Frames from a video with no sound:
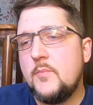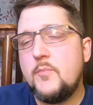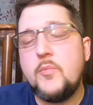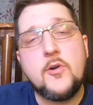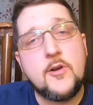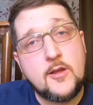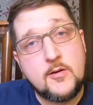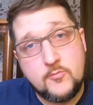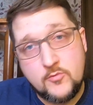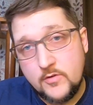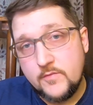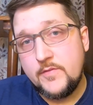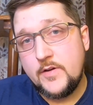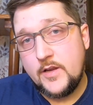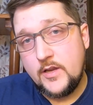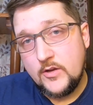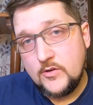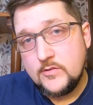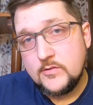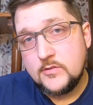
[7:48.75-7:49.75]
put out more
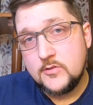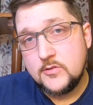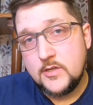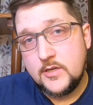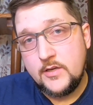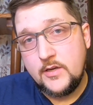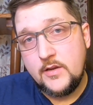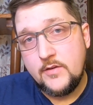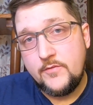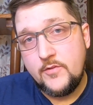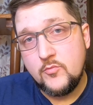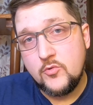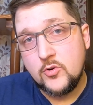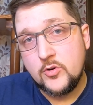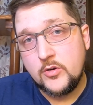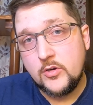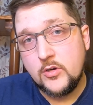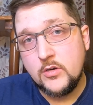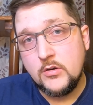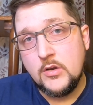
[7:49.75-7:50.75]
videos and give you
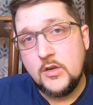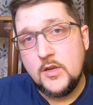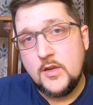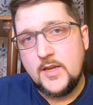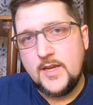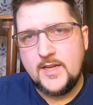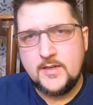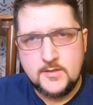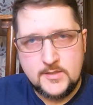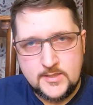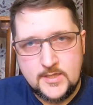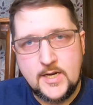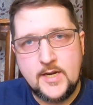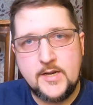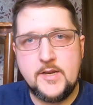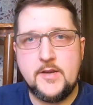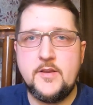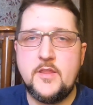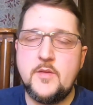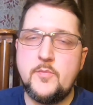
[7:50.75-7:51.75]
more
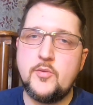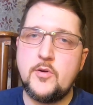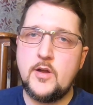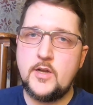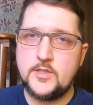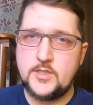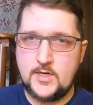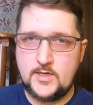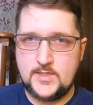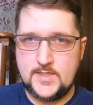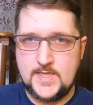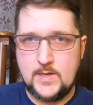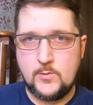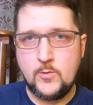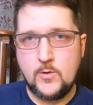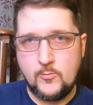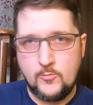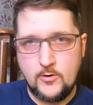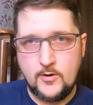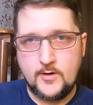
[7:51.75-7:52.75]
insight into the projects that
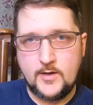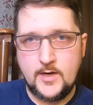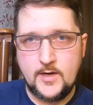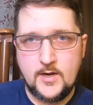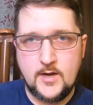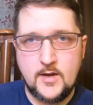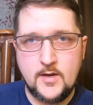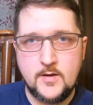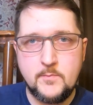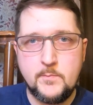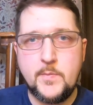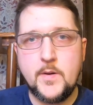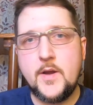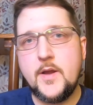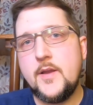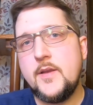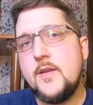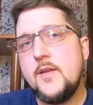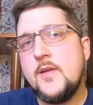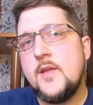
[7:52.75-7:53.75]
we're working on.
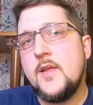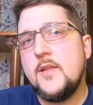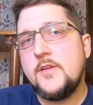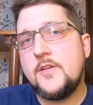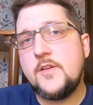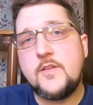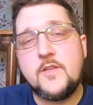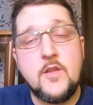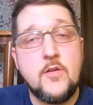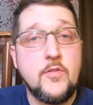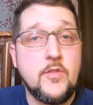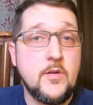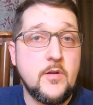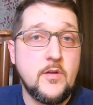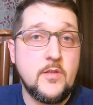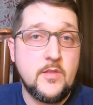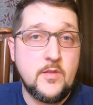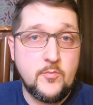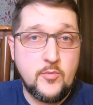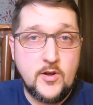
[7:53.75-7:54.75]
But just know
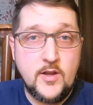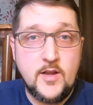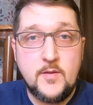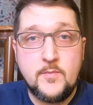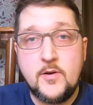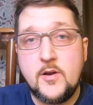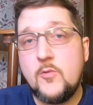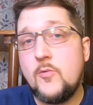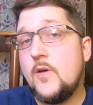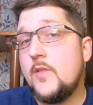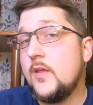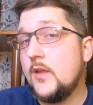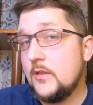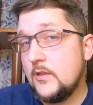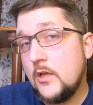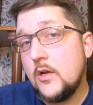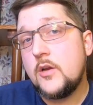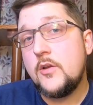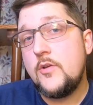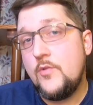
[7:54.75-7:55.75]
the breeding pair, while they
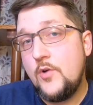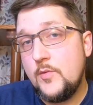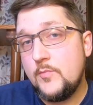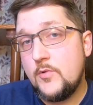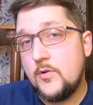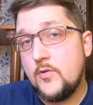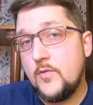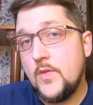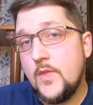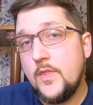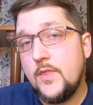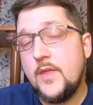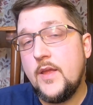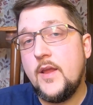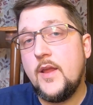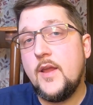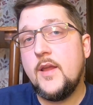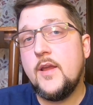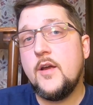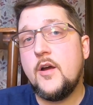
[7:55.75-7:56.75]
look normal,
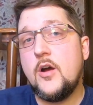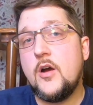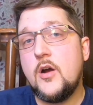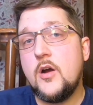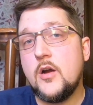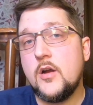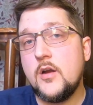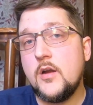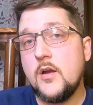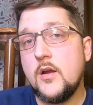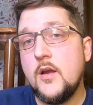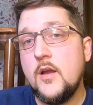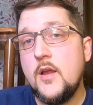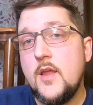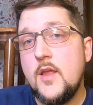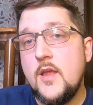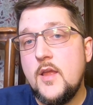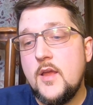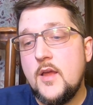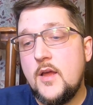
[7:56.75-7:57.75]
they
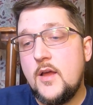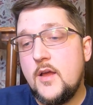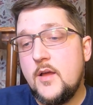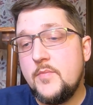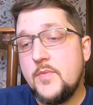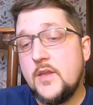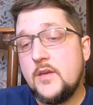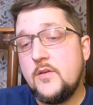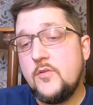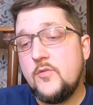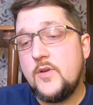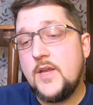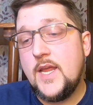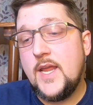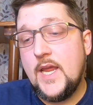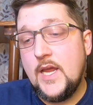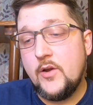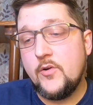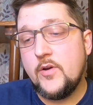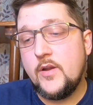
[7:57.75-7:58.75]
do
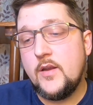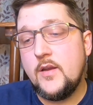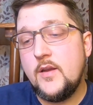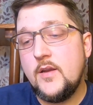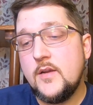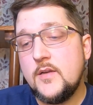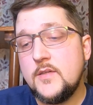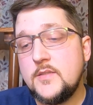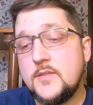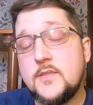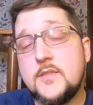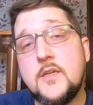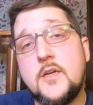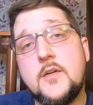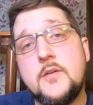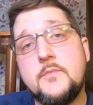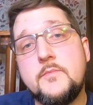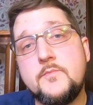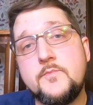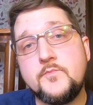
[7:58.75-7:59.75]
carry
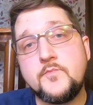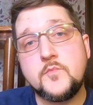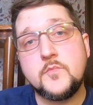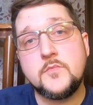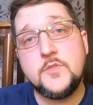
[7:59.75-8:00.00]
some